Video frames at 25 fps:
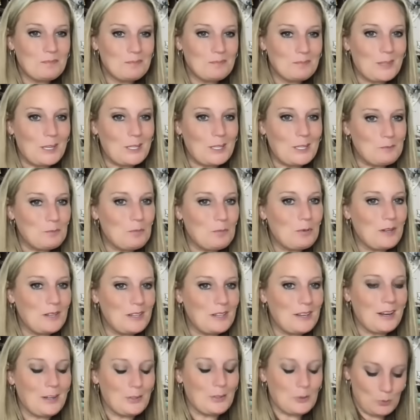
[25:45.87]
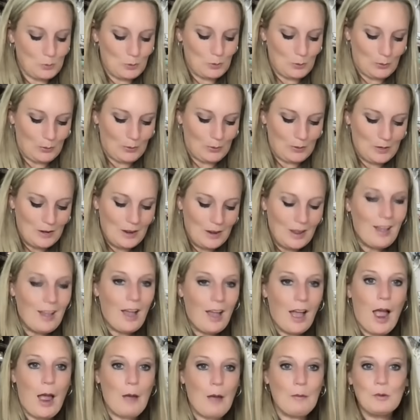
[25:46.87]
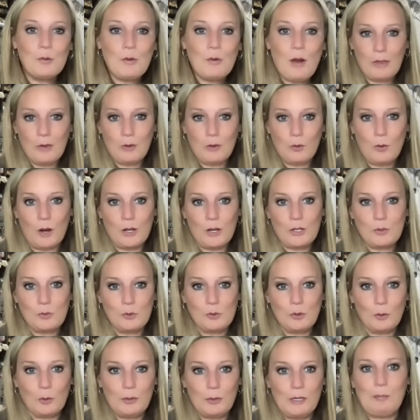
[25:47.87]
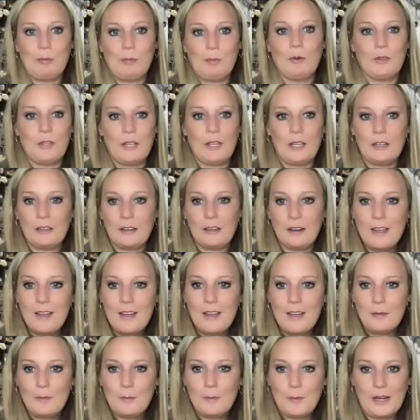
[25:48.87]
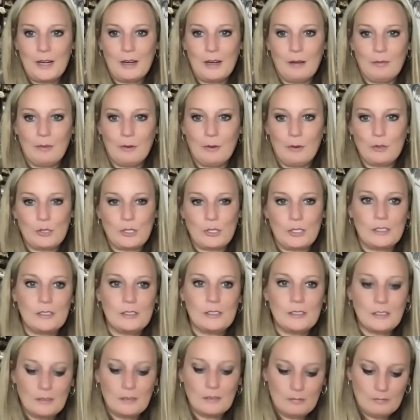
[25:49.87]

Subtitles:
That's pretty dang true. I would rather watch real people than made-up versions.